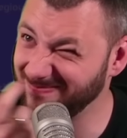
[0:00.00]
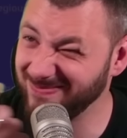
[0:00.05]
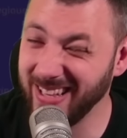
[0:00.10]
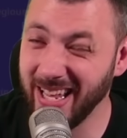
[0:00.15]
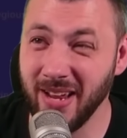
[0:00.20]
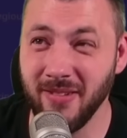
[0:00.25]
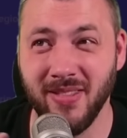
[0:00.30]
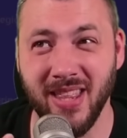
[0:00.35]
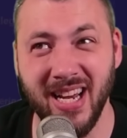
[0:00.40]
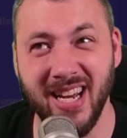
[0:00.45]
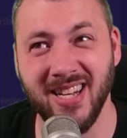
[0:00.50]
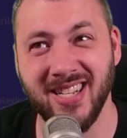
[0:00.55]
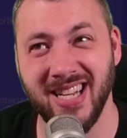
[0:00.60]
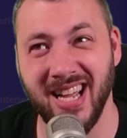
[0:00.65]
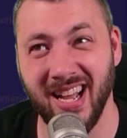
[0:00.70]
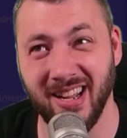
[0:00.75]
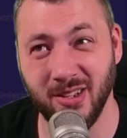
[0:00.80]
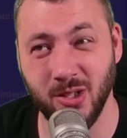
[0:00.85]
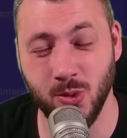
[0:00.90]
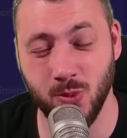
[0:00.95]
if they
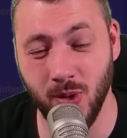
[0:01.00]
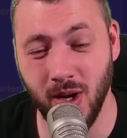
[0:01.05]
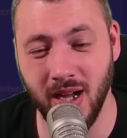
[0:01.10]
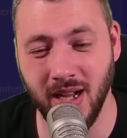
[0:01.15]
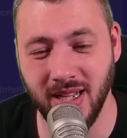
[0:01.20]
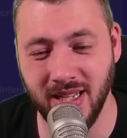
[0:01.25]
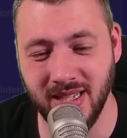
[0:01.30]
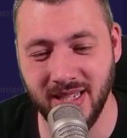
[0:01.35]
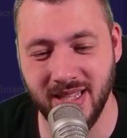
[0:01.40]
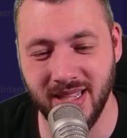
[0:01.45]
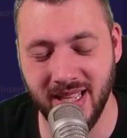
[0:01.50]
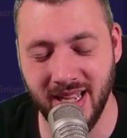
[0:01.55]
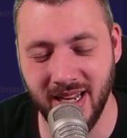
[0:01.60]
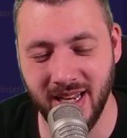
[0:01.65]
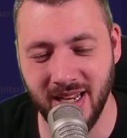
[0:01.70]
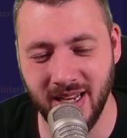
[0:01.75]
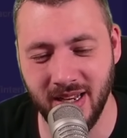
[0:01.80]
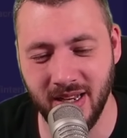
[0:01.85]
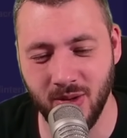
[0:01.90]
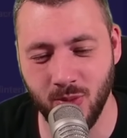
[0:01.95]
attack twice,
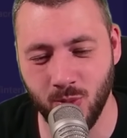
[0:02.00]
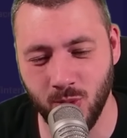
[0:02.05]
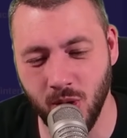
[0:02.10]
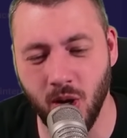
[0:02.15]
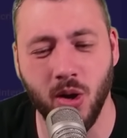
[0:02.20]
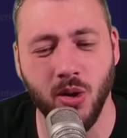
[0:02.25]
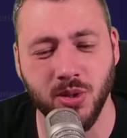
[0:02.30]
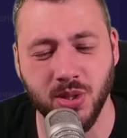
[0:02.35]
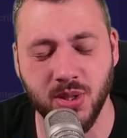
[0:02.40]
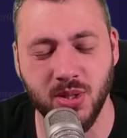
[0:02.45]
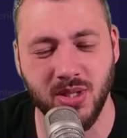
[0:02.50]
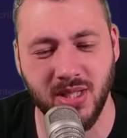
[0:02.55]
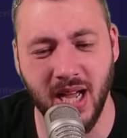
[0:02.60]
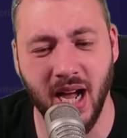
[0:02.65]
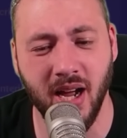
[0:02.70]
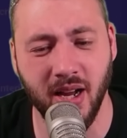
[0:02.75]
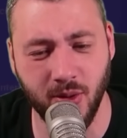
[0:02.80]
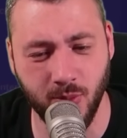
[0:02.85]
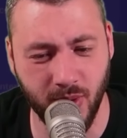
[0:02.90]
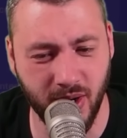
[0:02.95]
they will also
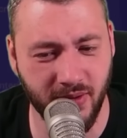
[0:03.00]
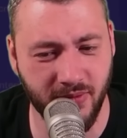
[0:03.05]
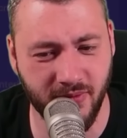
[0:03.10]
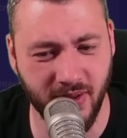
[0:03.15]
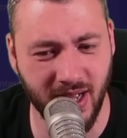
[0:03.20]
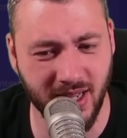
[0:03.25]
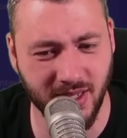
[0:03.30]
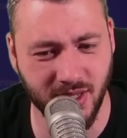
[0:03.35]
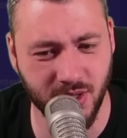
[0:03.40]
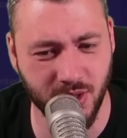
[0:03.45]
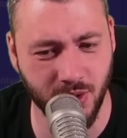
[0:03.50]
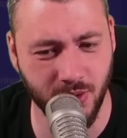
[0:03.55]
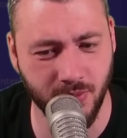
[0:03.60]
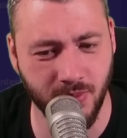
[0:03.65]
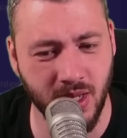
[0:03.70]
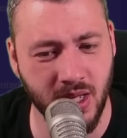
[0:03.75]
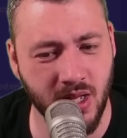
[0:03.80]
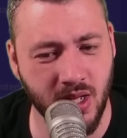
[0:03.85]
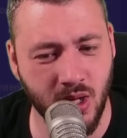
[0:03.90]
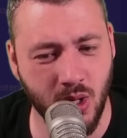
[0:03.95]
die way faster.
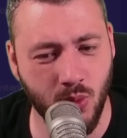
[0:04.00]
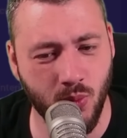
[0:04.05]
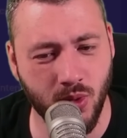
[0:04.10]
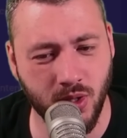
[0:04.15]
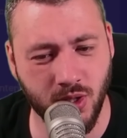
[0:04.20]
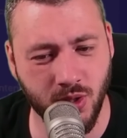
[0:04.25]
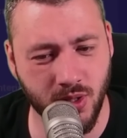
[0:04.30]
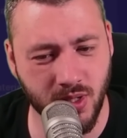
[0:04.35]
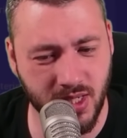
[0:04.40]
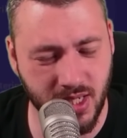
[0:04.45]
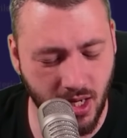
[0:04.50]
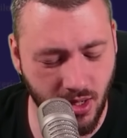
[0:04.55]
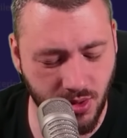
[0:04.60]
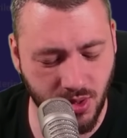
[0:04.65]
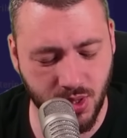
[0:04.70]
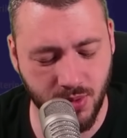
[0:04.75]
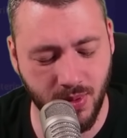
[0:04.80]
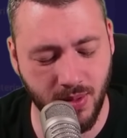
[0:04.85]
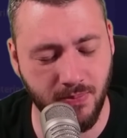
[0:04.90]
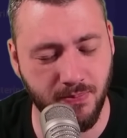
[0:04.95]
What turns out to
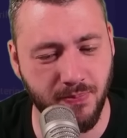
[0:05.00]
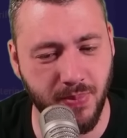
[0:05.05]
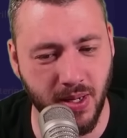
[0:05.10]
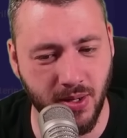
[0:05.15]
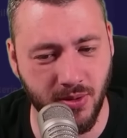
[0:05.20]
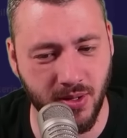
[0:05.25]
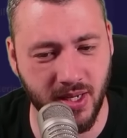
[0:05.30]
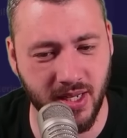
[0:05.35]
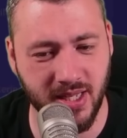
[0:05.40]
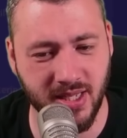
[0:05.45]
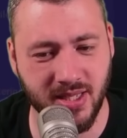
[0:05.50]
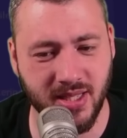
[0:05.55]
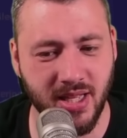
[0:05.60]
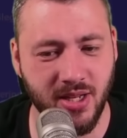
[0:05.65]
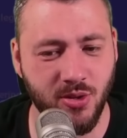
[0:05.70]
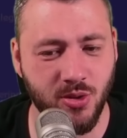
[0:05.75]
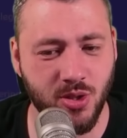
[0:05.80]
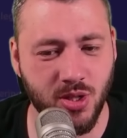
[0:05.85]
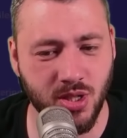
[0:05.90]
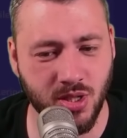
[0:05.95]
be better is that you
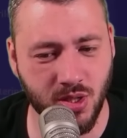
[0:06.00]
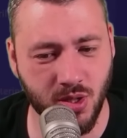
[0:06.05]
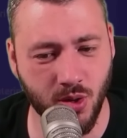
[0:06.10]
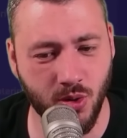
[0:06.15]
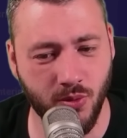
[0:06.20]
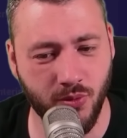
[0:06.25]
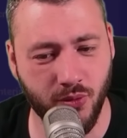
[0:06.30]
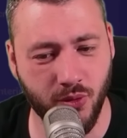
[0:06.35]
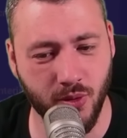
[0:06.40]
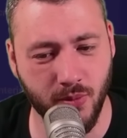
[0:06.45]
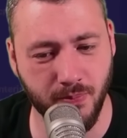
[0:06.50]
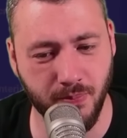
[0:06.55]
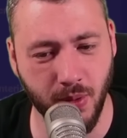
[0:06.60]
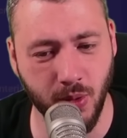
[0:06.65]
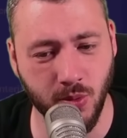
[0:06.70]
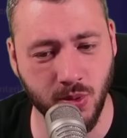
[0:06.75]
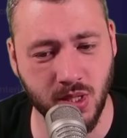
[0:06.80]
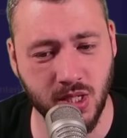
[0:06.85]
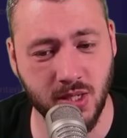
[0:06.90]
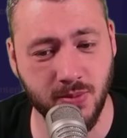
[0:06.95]
just go for
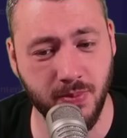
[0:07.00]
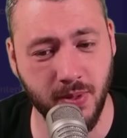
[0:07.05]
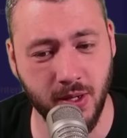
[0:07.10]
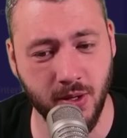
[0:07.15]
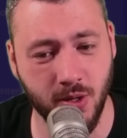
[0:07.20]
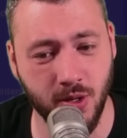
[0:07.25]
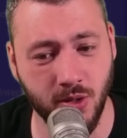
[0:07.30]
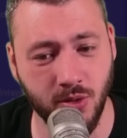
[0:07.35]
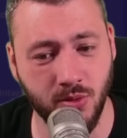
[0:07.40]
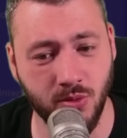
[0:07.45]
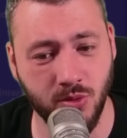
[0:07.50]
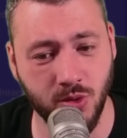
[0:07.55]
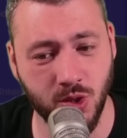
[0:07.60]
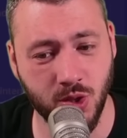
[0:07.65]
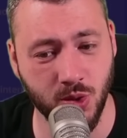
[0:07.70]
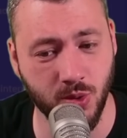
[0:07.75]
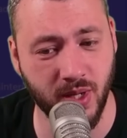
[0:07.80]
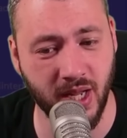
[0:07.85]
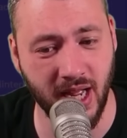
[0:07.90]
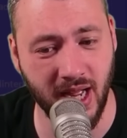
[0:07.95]
bone spear to
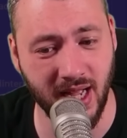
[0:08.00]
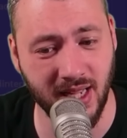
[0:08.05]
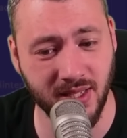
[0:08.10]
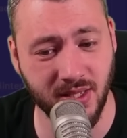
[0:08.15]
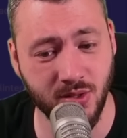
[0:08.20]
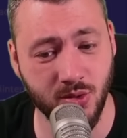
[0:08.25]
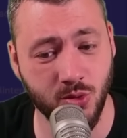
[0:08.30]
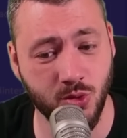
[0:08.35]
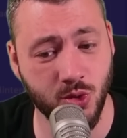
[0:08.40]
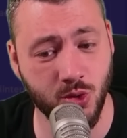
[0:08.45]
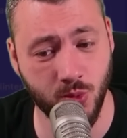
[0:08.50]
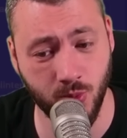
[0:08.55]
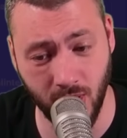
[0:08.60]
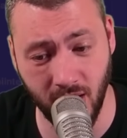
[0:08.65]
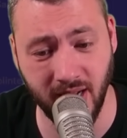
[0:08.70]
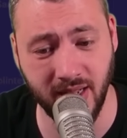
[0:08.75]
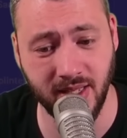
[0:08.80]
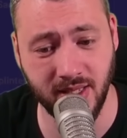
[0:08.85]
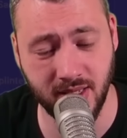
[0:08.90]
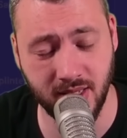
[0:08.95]
cast
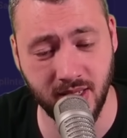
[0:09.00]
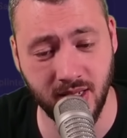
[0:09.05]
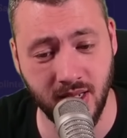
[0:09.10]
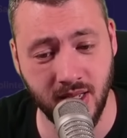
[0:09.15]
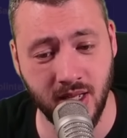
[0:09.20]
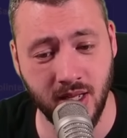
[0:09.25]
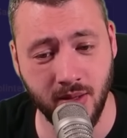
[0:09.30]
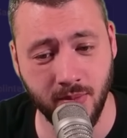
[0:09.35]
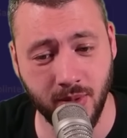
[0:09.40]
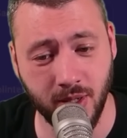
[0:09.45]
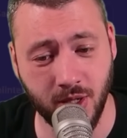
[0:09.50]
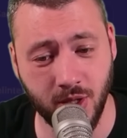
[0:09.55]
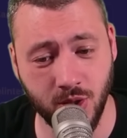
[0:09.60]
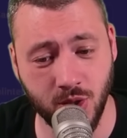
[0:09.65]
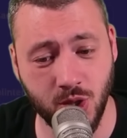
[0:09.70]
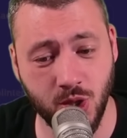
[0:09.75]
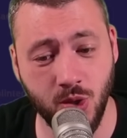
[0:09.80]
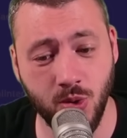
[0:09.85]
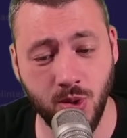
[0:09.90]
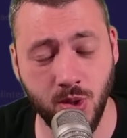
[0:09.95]
twice, because
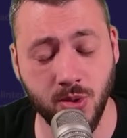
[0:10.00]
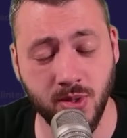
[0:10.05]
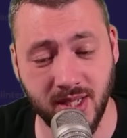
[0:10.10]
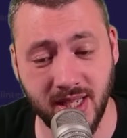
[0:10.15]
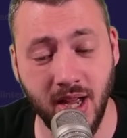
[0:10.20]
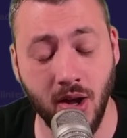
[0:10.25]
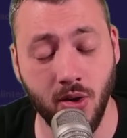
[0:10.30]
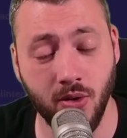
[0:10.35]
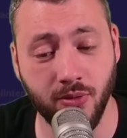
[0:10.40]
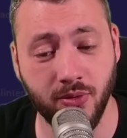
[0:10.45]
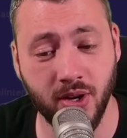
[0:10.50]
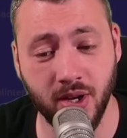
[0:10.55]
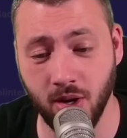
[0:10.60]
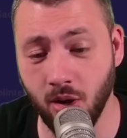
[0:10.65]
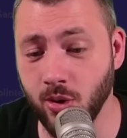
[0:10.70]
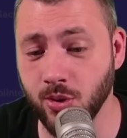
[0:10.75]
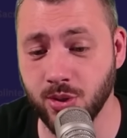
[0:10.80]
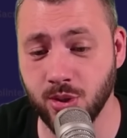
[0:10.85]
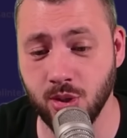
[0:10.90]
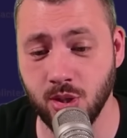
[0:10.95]
you yourself can
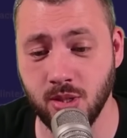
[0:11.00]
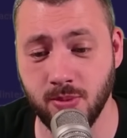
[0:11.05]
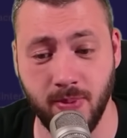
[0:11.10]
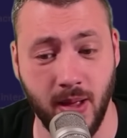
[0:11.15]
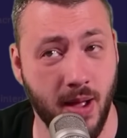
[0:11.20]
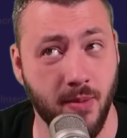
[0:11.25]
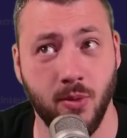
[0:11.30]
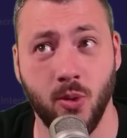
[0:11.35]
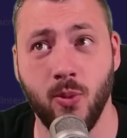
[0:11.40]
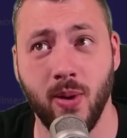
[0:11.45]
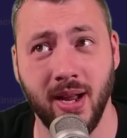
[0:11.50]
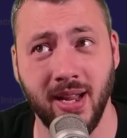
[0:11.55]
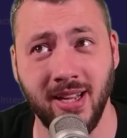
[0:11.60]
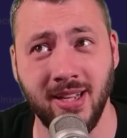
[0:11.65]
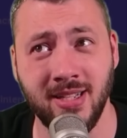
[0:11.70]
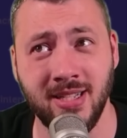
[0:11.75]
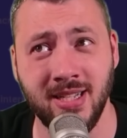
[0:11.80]
also spam away,